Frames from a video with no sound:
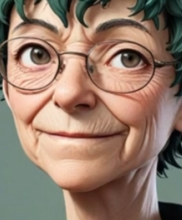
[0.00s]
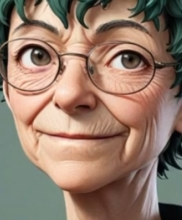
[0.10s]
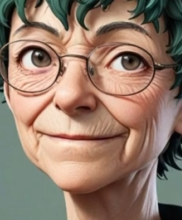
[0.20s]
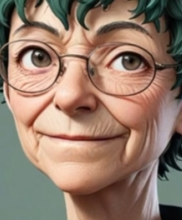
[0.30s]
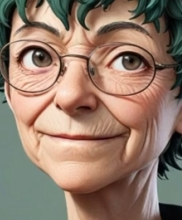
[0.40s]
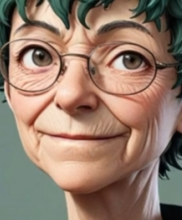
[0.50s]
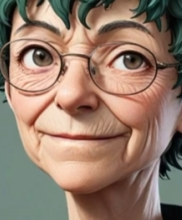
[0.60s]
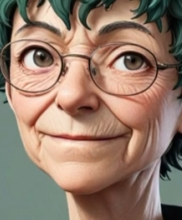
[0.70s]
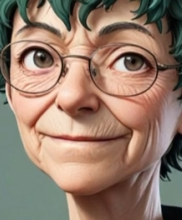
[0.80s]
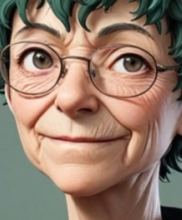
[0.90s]

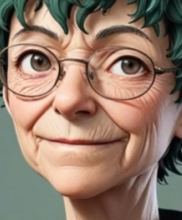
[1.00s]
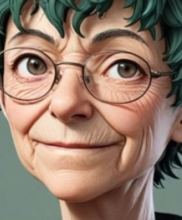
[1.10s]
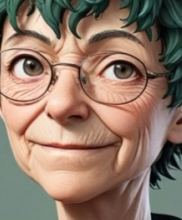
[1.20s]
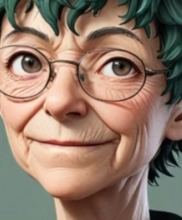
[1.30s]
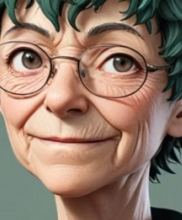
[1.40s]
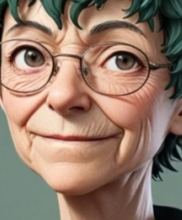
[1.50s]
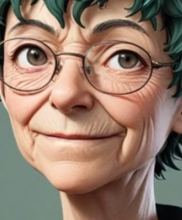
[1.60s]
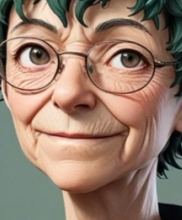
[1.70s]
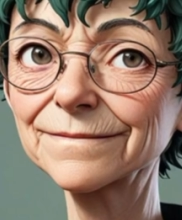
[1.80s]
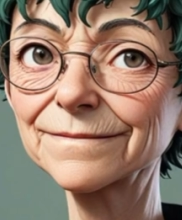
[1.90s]

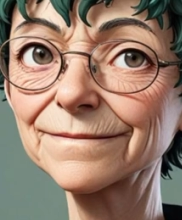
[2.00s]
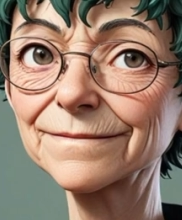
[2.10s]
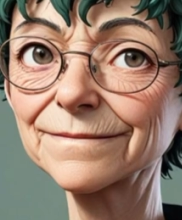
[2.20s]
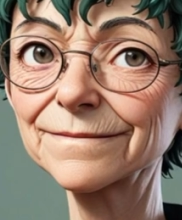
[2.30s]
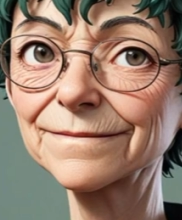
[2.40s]
[no speech]